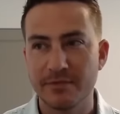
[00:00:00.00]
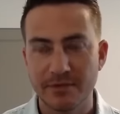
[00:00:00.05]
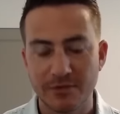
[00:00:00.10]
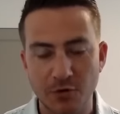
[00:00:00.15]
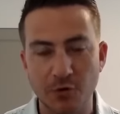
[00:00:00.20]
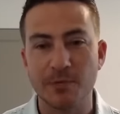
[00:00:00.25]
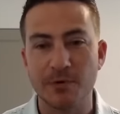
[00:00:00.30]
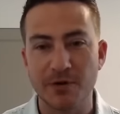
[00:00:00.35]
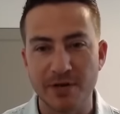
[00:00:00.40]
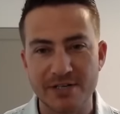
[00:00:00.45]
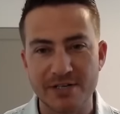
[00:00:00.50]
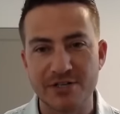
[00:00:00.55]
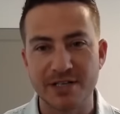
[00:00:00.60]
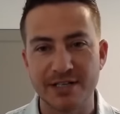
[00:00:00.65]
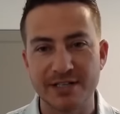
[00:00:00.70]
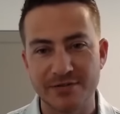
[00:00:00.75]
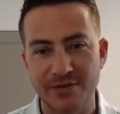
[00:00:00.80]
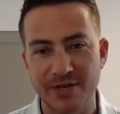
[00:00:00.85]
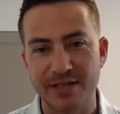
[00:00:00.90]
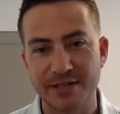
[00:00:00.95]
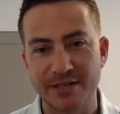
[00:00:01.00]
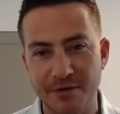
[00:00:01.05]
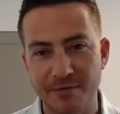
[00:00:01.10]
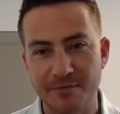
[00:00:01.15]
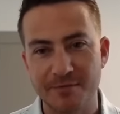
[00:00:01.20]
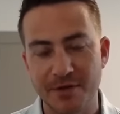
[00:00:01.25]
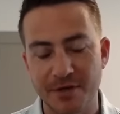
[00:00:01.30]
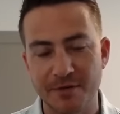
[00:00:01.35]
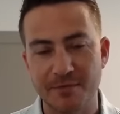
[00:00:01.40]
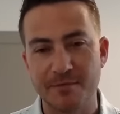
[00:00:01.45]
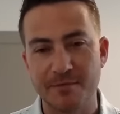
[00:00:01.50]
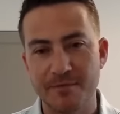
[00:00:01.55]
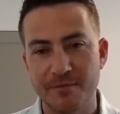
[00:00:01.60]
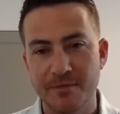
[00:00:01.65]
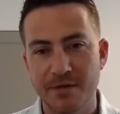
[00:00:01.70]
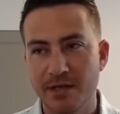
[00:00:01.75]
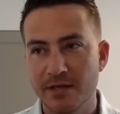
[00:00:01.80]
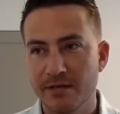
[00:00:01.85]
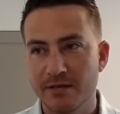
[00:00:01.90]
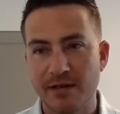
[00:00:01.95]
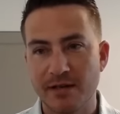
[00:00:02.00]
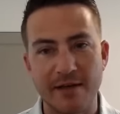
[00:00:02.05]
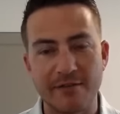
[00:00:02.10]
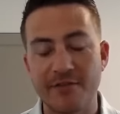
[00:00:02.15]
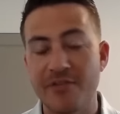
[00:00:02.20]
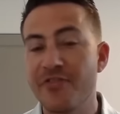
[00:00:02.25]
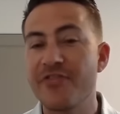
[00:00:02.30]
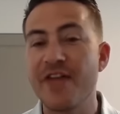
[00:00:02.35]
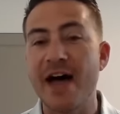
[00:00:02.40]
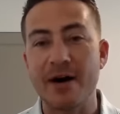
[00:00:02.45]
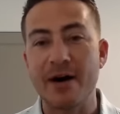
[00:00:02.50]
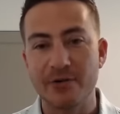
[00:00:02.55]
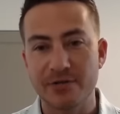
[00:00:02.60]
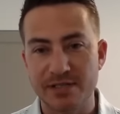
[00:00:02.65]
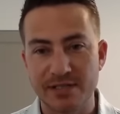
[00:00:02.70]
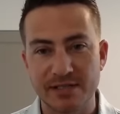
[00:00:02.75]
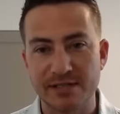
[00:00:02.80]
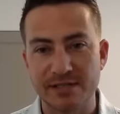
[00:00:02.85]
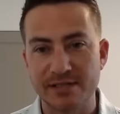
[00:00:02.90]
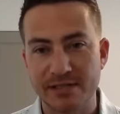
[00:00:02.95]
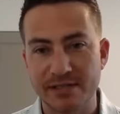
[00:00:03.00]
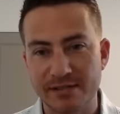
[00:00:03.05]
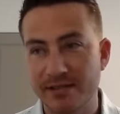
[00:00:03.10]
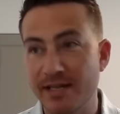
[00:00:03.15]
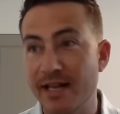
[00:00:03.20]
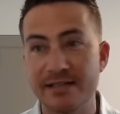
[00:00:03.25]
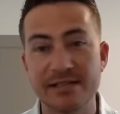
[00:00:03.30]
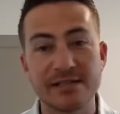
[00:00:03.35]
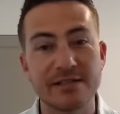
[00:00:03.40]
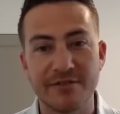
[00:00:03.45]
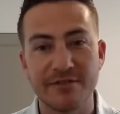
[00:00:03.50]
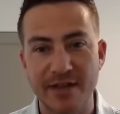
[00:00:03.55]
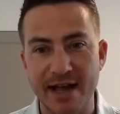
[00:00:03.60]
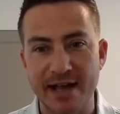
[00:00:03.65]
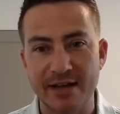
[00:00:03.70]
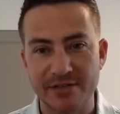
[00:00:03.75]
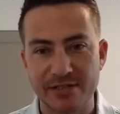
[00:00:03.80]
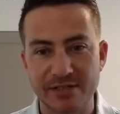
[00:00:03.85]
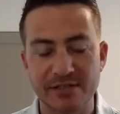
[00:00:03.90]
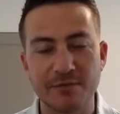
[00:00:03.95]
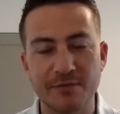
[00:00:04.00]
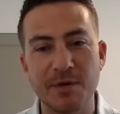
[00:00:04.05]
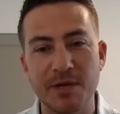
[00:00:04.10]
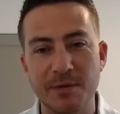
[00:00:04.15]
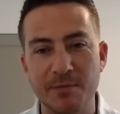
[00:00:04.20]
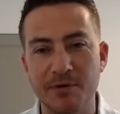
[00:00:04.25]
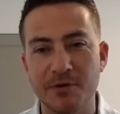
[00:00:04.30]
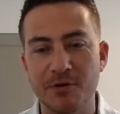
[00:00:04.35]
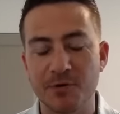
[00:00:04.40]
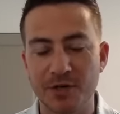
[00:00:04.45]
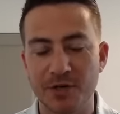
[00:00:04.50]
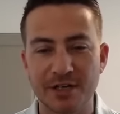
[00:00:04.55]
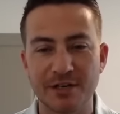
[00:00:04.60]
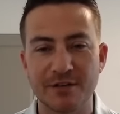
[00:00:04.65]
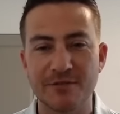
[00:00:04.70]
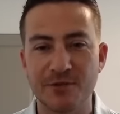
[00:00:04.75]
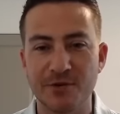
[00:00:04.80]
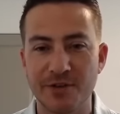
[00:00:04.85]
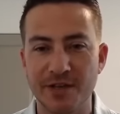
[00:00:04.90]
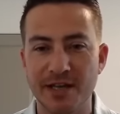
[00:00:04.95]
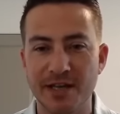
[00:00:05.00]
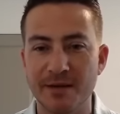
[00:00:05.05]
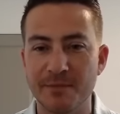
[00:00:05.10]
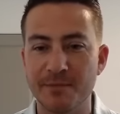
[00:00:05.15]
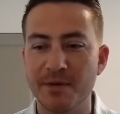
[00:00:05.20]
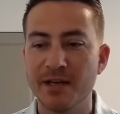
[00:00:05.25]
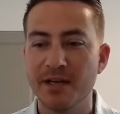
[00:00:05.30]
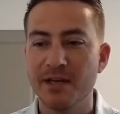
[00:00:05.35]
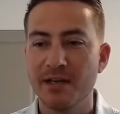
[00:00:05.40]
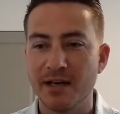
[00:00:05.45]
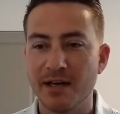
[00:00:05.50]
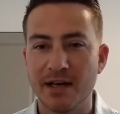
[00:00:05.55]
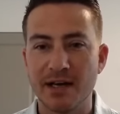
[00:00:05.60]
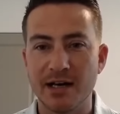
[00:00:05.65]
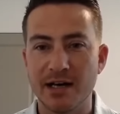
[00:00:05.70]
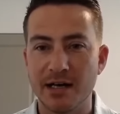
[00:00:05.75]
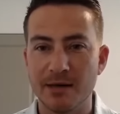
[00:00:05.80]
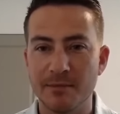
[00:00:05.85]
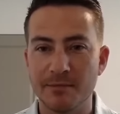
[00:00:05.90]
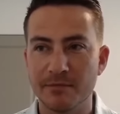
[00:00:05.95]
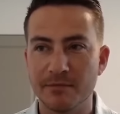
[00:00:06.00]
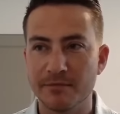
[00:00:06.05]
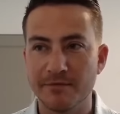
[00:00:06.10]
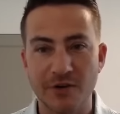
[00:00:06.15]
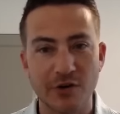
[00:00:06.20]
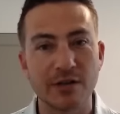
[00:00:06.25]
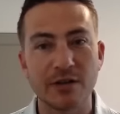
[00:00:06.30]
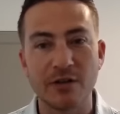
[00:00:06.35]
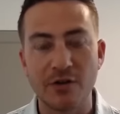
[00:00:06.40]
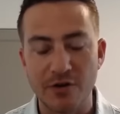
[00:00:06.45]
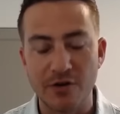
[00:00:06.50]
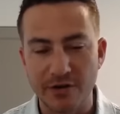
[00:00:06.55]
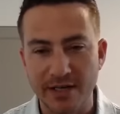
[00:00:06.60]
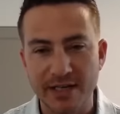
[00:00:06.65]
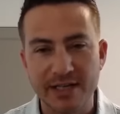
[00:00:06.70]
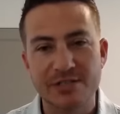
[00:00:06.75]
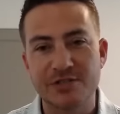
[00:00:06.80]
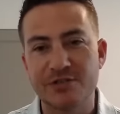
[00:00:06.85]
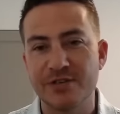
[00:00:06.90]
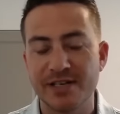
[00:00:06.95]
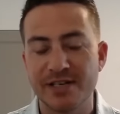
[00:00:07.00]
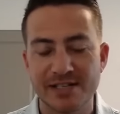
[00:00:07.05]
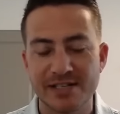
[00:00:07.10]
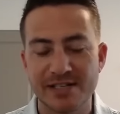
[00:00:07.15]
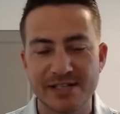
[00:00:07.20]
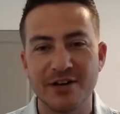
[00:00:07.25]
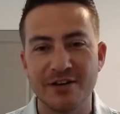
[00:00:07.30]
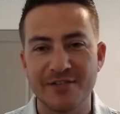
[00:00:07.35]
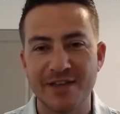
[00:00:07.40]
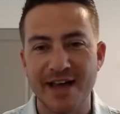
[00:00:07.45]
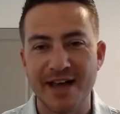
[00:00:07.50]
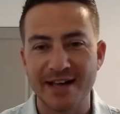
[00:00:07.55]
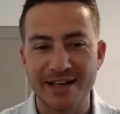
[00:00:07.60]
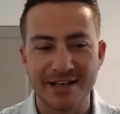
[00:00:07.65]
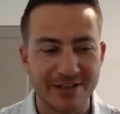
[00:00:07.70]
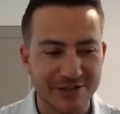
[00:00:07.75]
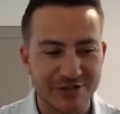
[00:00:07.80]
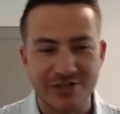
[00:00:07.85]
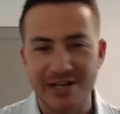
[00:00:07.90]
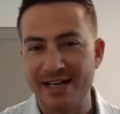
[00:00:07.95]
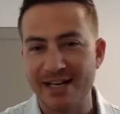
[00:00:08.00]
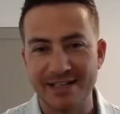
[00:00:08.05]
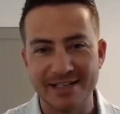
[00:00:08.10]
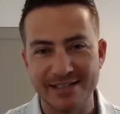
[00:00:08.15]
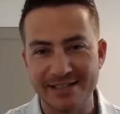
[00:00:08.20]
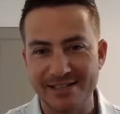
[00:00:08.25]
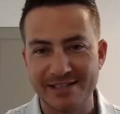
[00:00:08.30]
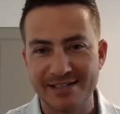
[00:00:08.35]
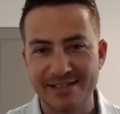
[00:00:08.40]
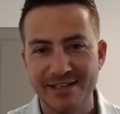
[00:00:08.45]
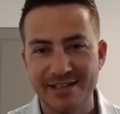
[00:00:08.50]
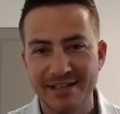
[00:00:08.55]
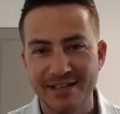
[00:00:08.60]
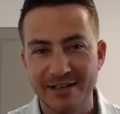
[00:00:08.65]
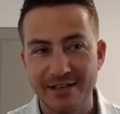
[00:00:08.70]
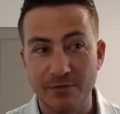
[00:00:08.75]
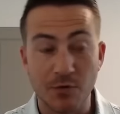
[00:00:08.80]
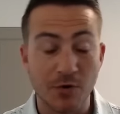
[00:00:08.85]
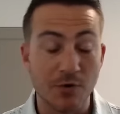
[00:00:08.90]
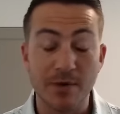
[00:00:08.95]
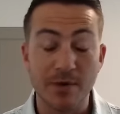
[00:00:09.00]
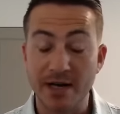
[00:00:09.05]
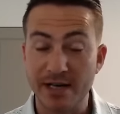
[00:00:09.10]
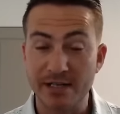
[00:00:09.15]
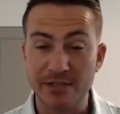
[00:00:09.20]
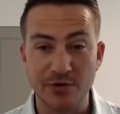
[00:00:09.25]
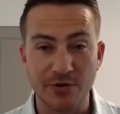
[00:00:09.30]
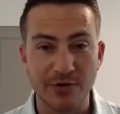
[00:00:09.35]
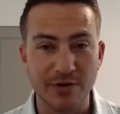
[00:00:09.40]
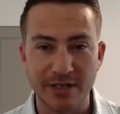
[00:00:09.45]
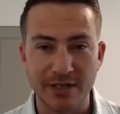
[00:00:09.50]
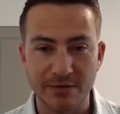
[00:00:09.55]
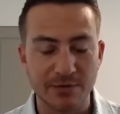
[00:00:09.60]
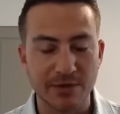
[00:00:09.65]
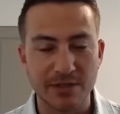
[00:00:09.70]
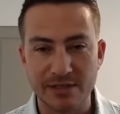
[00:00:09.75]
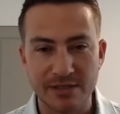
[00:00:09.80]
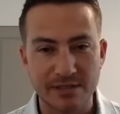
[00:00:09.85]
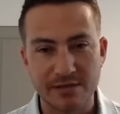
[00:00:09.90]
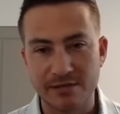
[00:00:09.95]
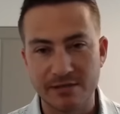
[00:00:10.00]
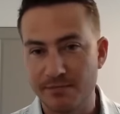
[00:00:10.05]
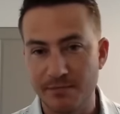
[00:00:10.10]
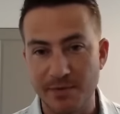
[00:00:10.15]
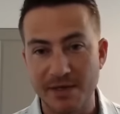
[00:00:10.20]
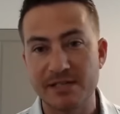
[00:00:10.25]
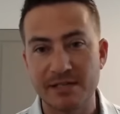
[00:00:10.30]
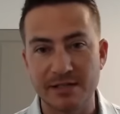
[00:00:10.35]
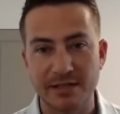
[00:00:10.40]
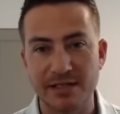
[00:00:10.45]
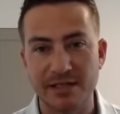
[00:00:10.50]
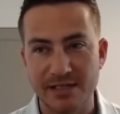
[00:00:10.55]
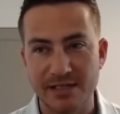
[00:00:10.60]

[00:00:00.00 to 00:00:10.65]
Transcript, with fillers: corporations, right? They're have thousands, tens of thousands of people working for them, very long histories and all of that. And Unchained is, well, when I joined, was basically